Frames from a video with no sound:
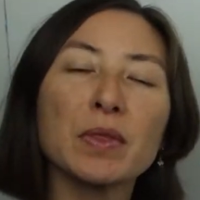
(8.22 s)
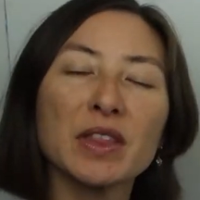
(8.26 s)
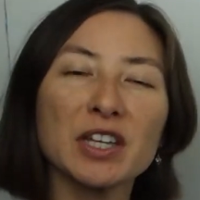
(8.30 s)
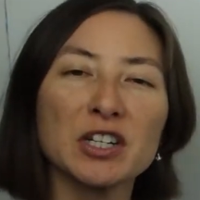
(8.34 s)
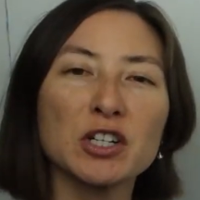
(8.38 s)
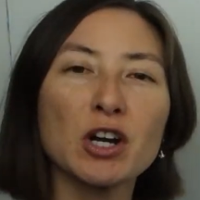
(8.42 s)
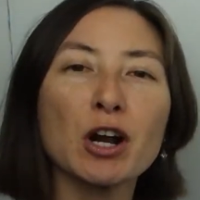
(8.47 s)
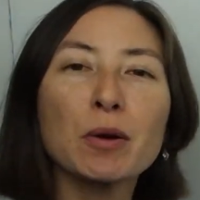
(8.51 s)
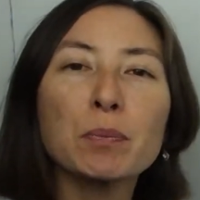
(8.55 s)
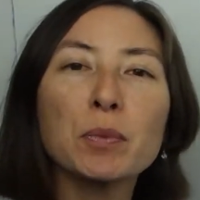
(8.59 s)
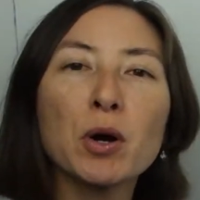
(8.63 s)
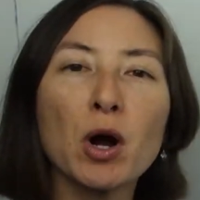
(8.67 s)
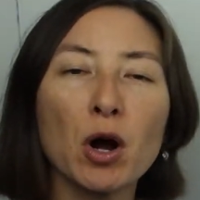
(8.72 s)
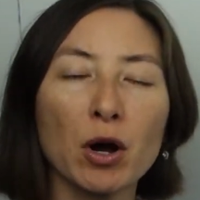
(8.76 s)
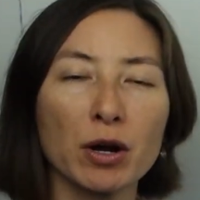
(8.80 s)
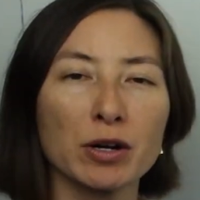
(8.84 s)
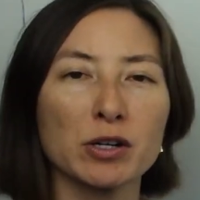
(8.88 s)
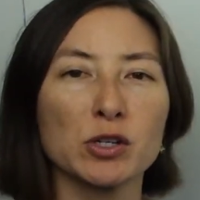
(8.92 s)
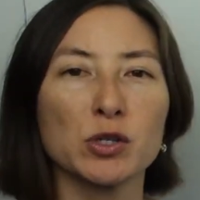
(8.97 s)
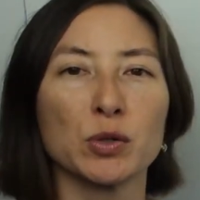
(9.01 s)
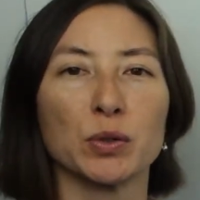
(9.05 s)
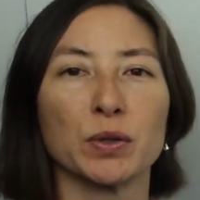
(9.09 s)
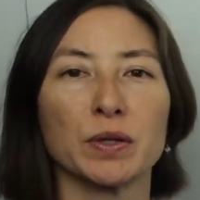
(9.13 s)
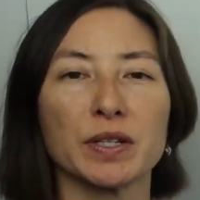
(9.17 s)
The DARPA
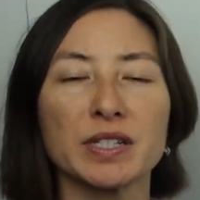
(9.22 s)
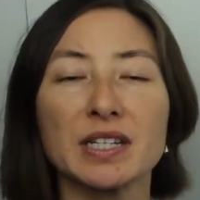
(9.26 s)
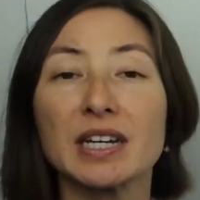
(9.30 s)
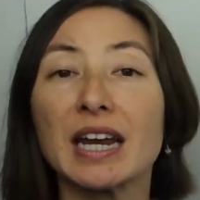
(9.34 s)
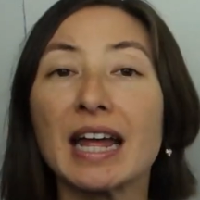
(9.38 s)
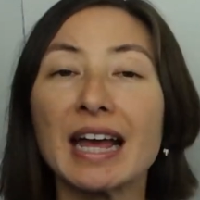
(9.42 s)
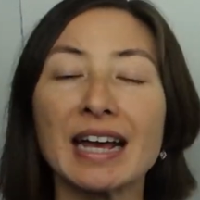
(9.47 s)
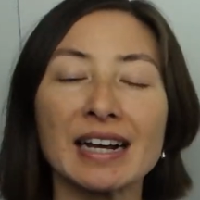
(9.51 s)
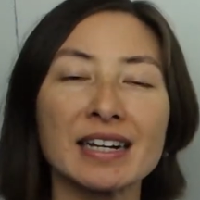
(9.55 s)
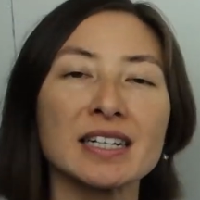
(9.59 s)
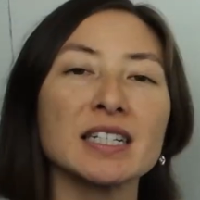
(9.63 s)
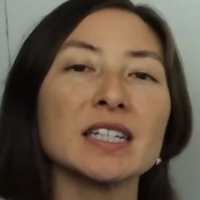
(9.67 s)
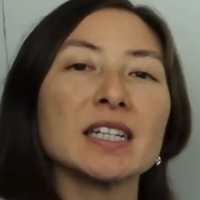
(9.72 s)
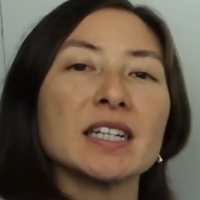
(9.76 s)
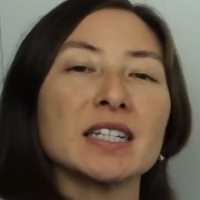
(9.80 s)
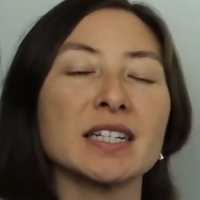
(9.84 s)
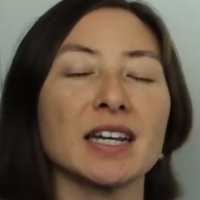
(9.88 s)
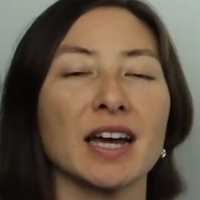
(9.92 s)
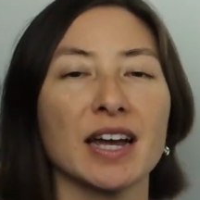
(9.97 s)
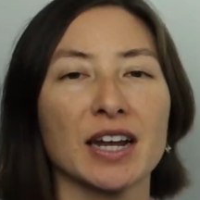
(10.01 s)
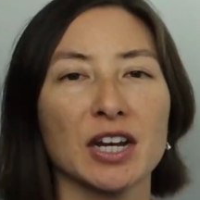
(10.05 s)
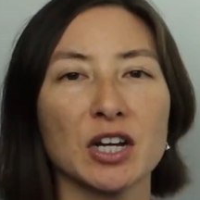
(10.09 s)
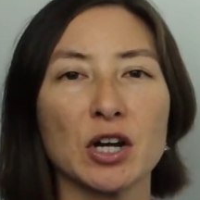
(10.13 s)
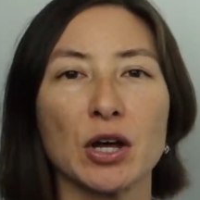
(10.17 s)
Hard tool is an excellent
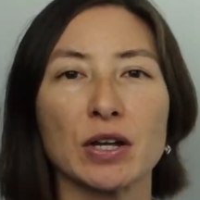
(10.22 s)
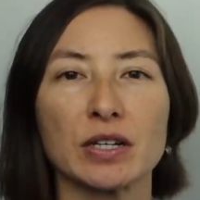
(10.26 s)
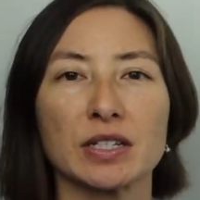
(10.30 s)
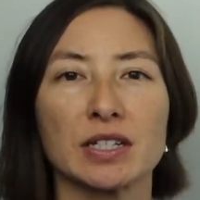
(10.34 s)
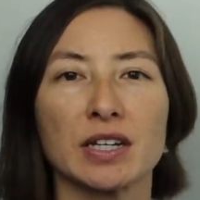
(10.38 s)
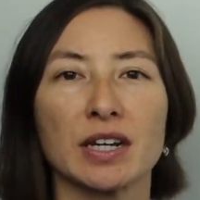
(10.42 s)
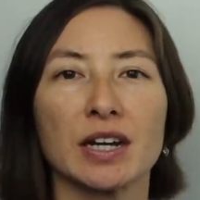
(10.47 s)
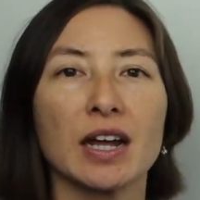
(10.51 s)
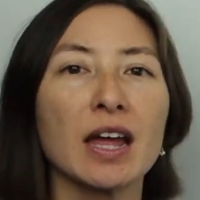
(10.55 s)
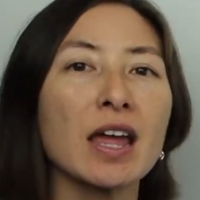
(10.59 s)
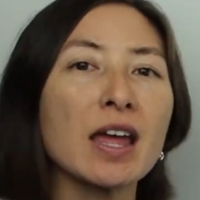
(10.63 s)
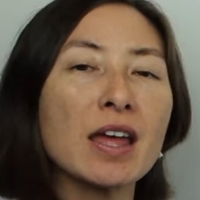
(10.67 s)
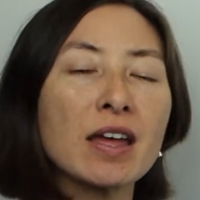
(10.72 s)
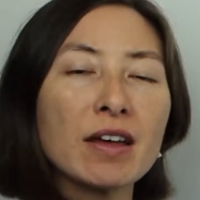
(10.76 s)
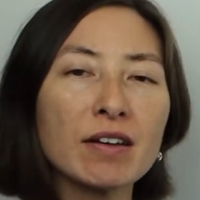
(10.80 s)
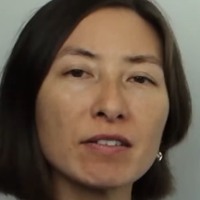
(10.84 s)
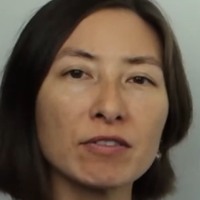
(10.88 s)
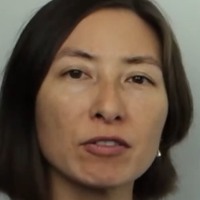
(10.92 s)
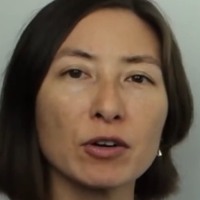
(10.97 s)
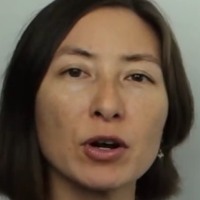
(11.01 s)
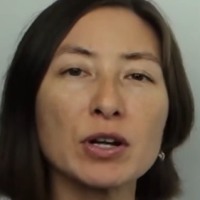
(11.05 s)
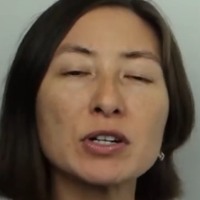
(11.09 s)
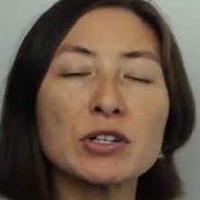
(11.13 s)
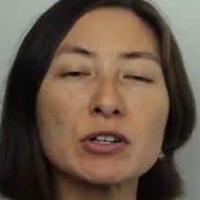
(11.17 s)
diagnostic
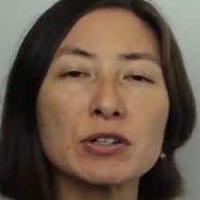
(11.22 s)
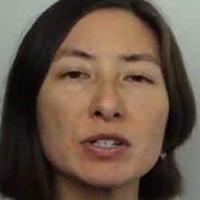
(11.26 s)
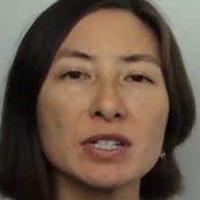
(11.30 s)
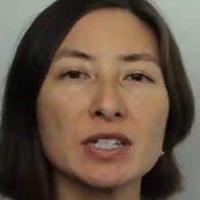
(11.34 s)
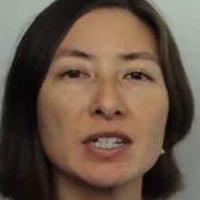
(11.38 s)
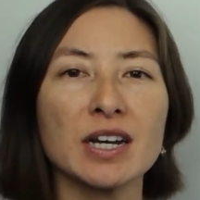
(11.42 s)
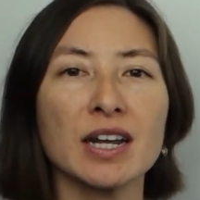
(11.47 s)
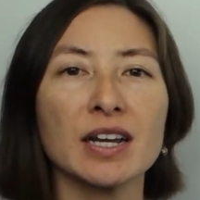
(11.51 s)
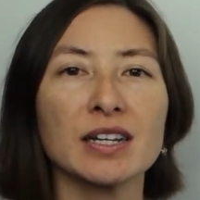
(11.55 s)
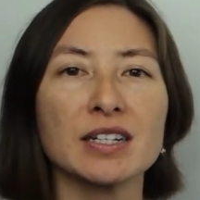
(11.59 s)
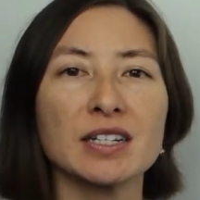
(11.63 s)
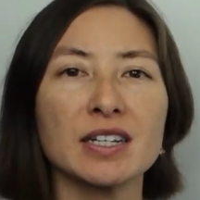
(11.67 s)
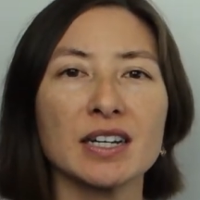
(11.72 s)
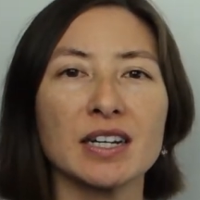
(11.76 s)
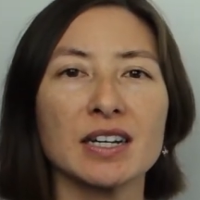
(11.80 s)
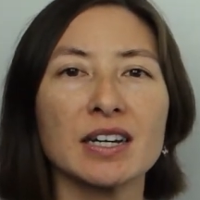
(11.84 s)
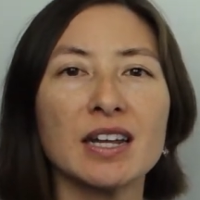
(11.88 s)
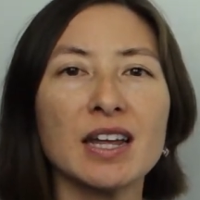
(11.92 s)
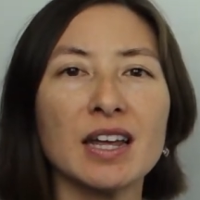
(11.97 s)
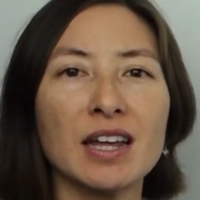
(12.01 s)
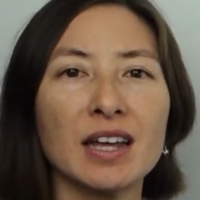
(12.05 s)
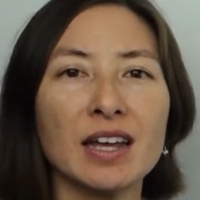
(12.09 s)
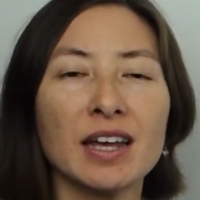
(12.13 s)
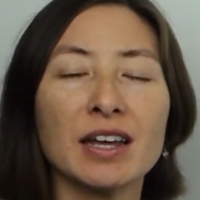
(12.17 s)
for
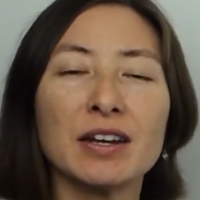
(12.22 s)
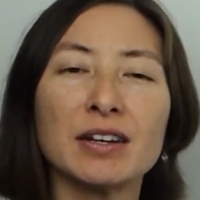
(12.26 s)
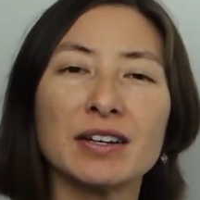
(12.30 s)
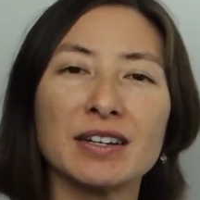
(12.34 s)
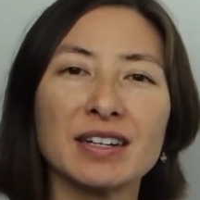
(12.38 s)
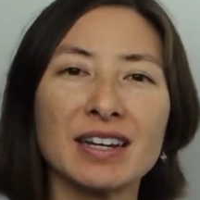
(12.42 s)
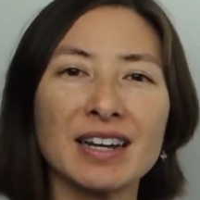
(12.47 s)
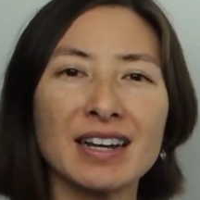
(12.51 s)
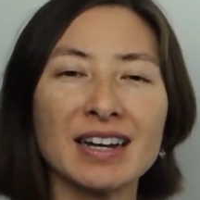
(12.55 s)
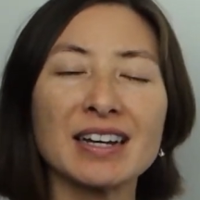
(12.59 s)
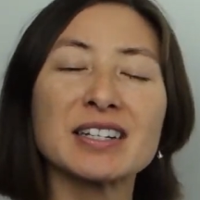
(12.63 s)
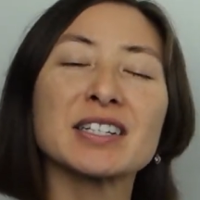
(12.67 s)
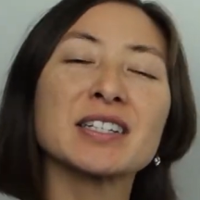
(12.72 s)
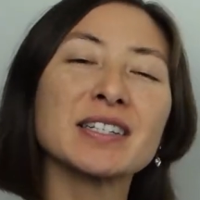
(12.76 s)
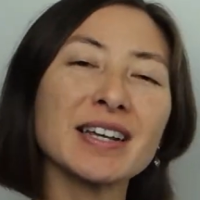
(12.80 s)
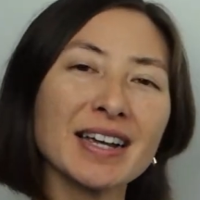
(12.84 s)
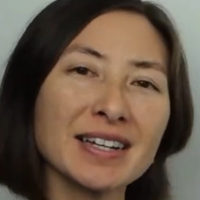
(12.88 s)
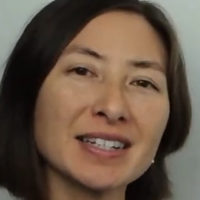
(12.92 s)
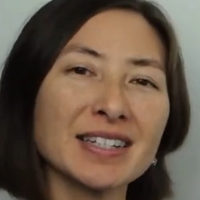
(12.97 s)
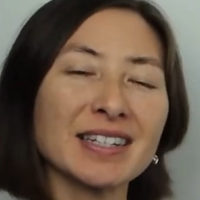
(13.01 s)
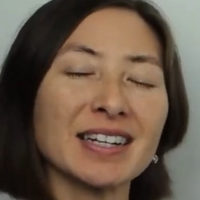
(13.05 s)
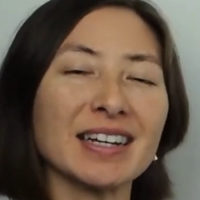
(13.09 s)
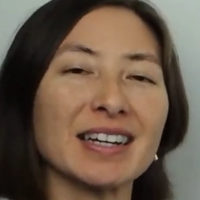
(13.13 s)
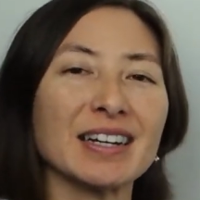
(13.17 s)
understanding and
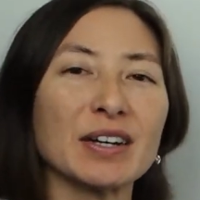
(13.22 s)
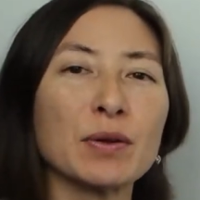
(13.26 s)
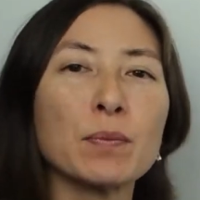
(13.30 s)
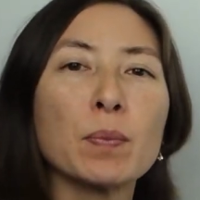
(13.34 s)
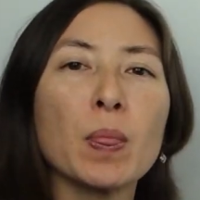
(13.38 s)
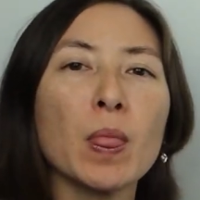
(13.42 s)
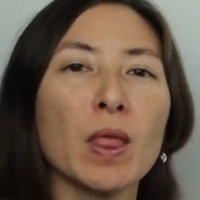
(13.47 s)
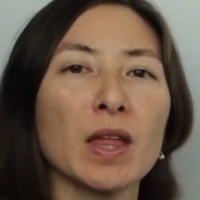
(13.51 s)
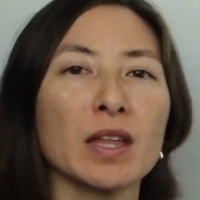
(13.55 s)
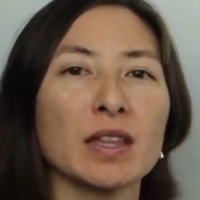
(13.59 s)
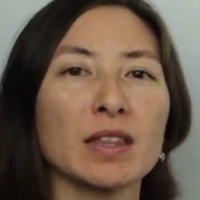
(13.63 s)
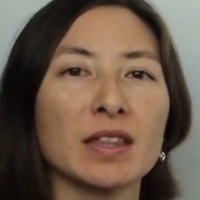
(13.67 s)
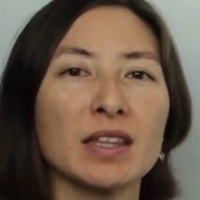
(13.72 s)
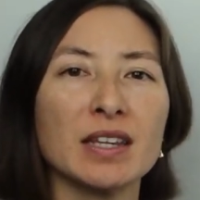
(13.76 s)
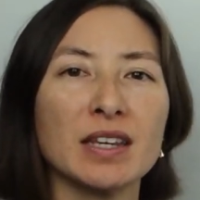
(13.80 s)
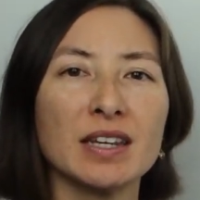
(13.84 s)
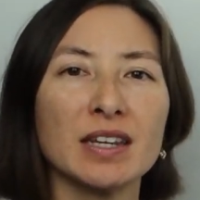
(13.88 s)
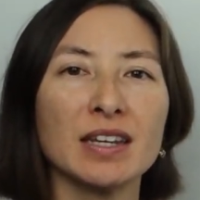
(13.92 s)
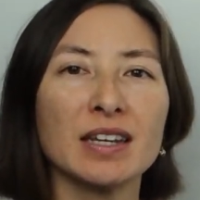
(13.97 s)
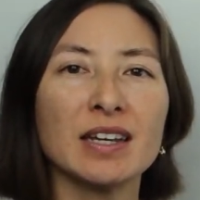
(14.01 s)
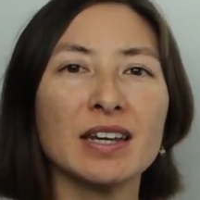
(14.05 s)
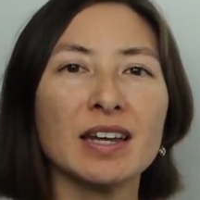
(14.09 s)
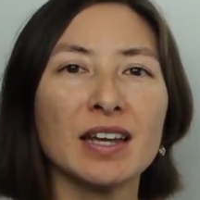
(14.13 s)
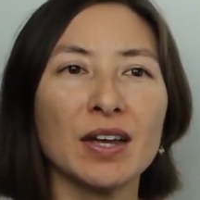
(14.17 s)
assessing
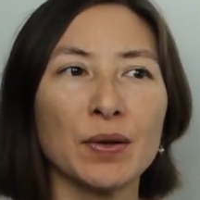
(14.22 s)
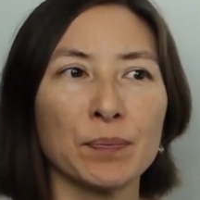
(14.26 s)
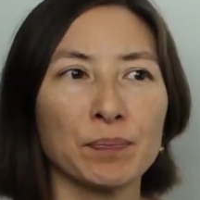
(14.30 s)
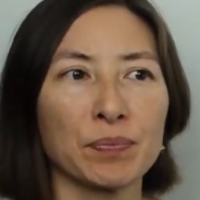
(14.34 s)
the